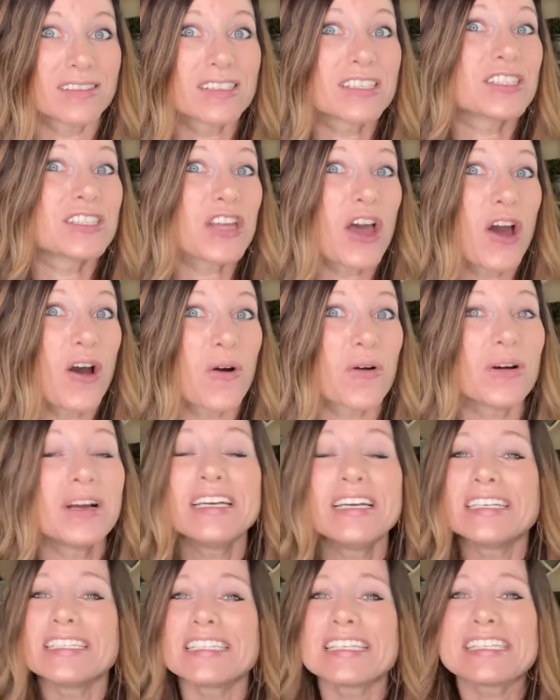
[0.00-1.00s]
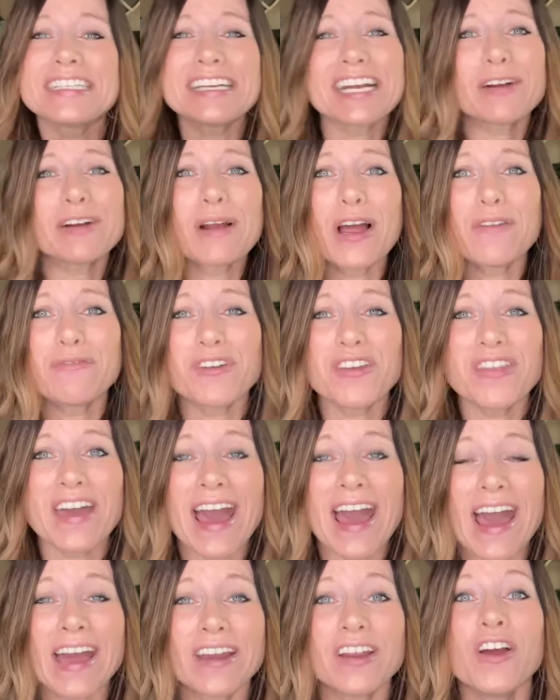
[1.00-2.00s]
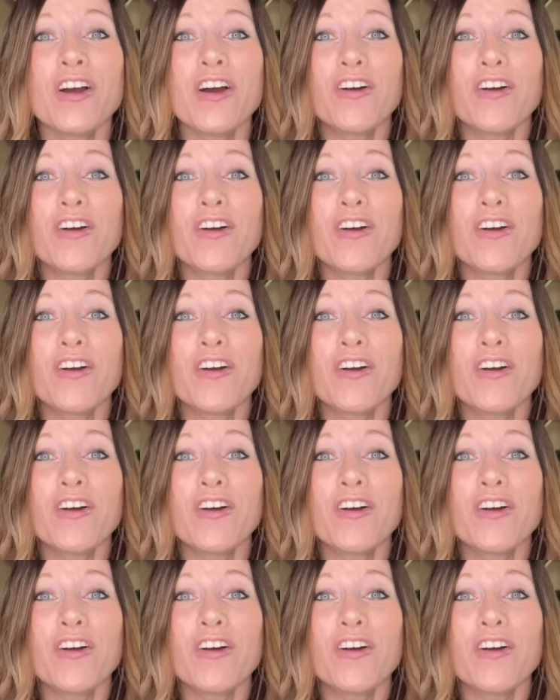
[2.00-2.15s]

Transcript: So stick around for that.